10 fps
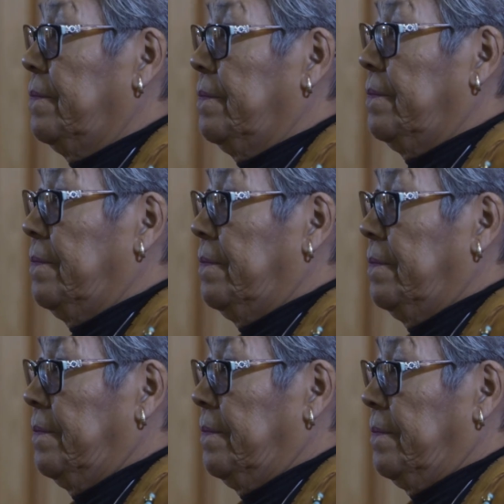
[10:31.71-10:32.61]

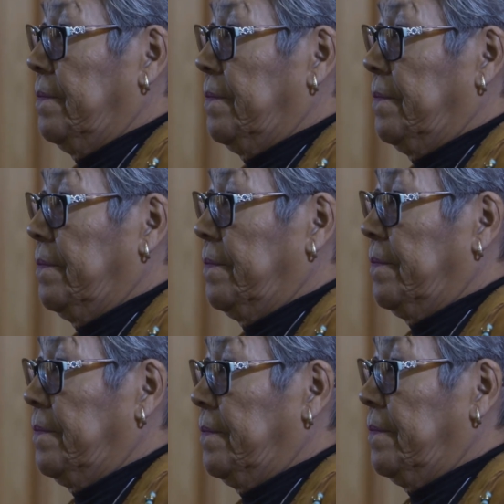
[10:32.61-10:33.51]
(no one is talking)